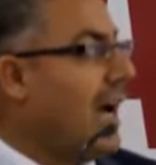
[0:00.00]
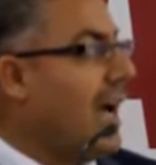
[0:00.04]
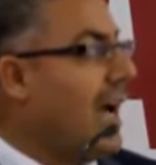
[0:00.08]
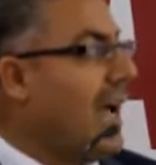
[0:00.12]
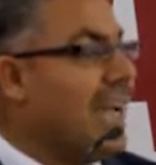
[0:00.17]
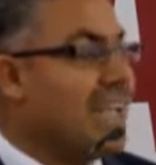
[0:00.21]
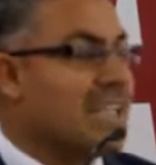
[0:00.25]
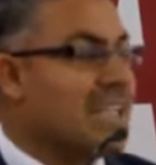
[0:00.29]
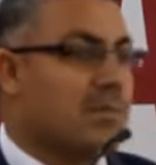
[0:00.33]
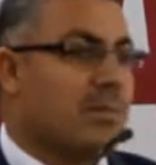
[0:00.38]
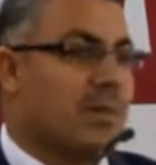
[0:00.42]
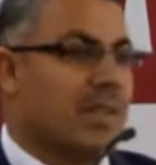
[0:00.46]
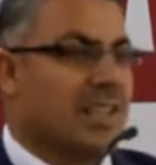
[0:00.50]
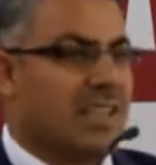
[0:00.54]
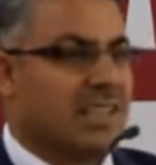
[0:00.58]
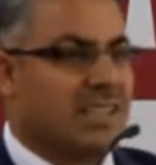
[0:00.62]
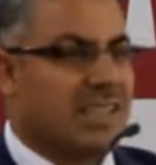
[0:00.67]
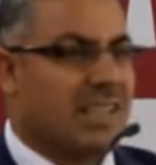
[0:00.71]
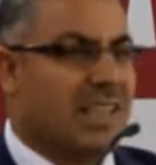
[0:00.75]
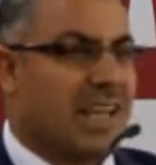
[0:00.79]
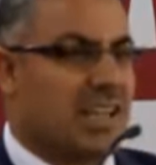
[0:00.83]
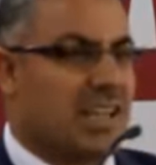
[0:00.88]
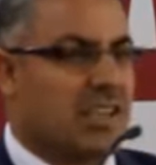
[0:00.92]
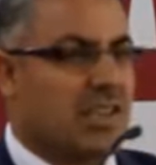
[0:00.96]
8-minute
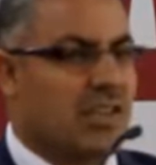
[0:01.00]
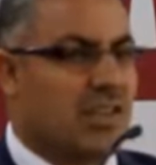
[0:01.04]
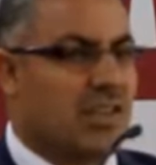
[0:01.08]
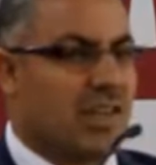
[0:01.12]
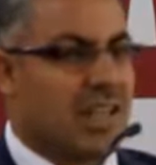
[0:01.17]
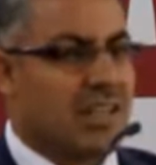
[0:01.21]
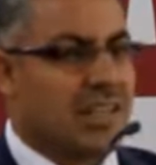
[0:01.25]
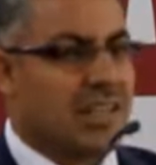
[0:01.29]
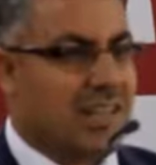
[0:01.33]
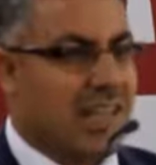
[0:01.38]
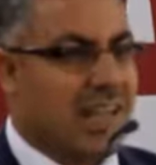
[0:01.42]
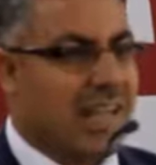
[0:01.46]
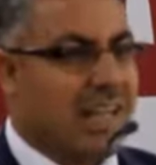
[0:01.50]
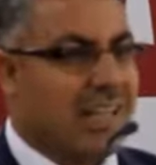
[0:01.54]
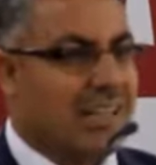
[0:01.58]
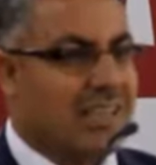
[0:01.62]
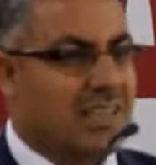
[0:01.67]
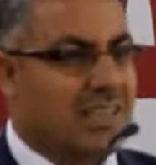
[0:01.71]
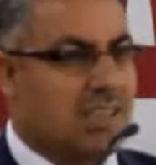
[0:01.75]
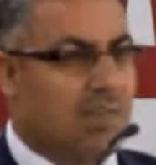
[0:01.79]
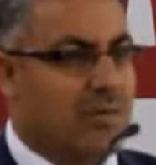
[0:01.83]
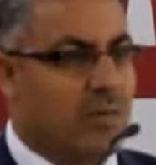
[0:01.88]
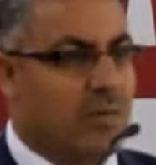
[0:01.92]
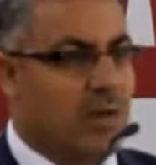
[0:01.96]
lecture at the end if